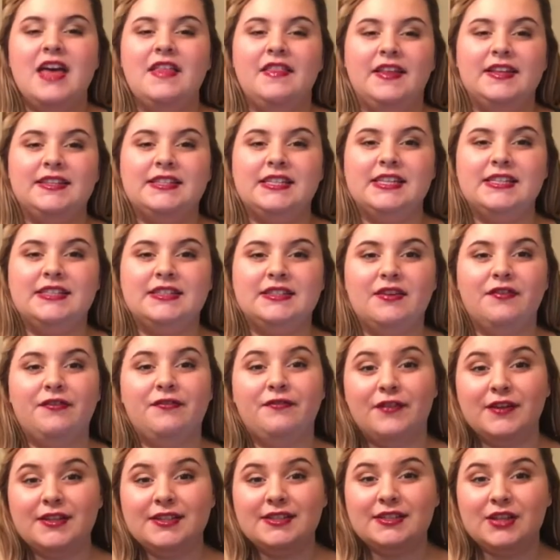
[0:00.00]
This is the
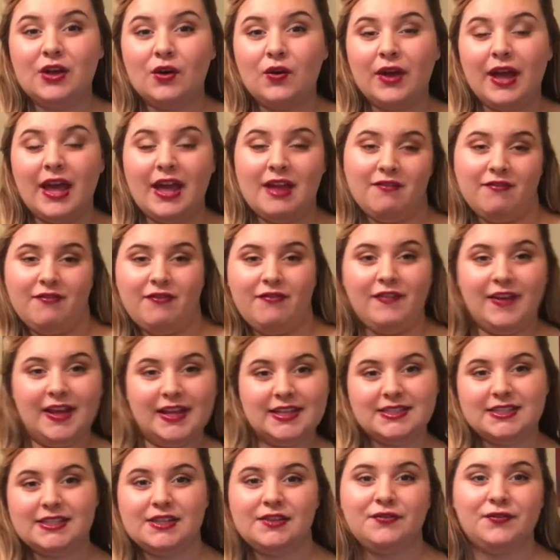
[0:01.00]
Foot Soak in
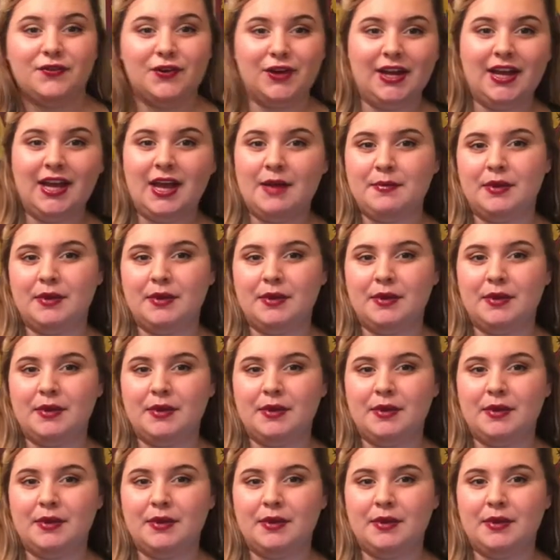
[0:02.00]
Fancy Free.